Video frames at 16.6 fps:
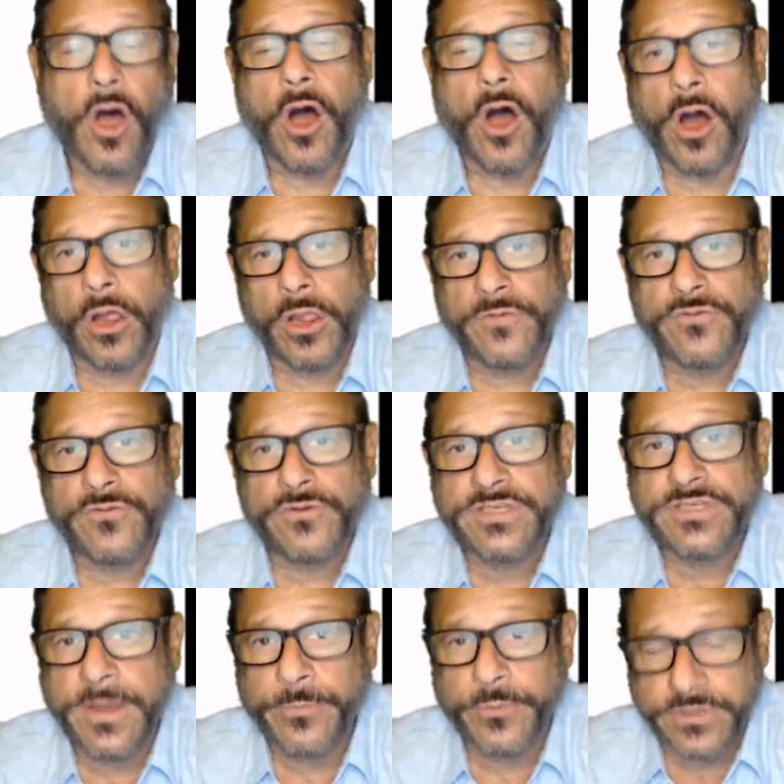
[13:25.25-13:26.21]
All of your
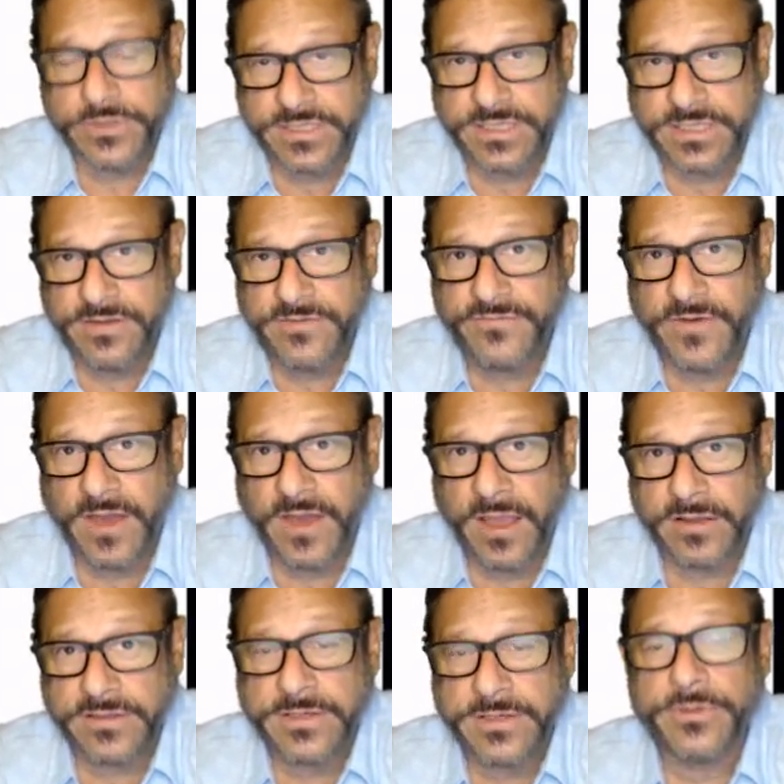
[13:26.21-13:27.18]
separate C
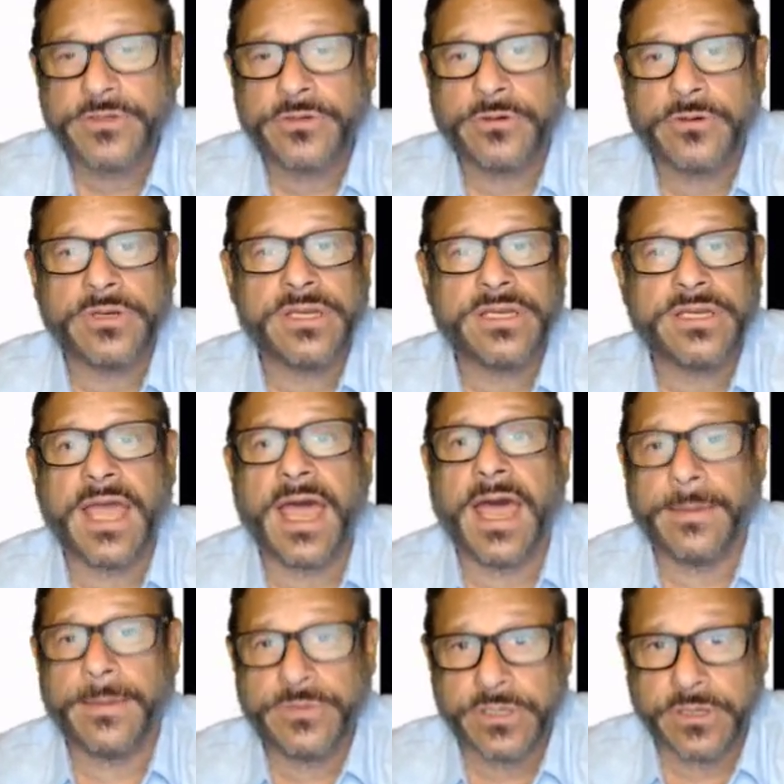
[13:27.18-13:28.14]
files have been turned into
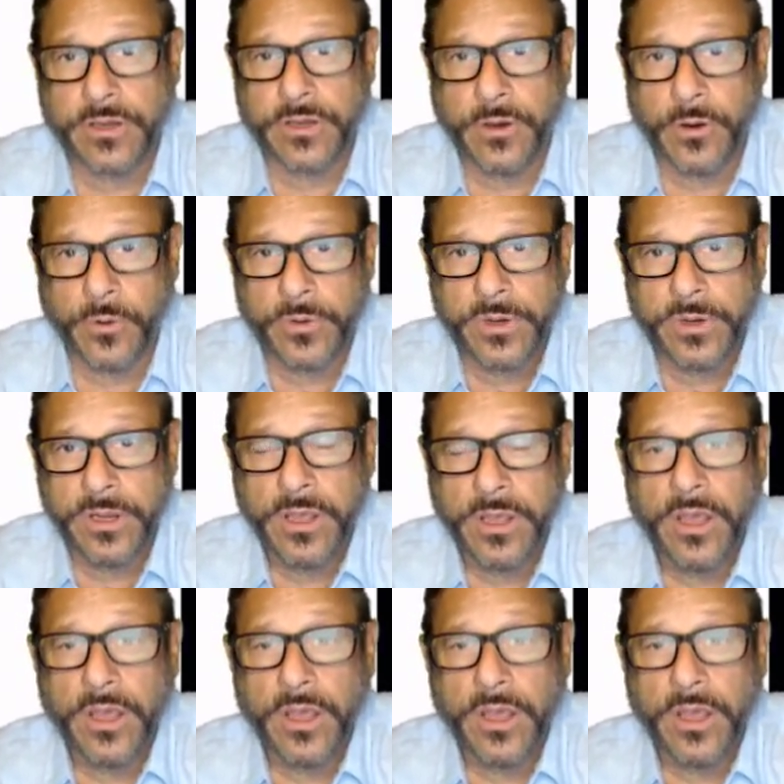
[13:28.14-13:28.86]
object code.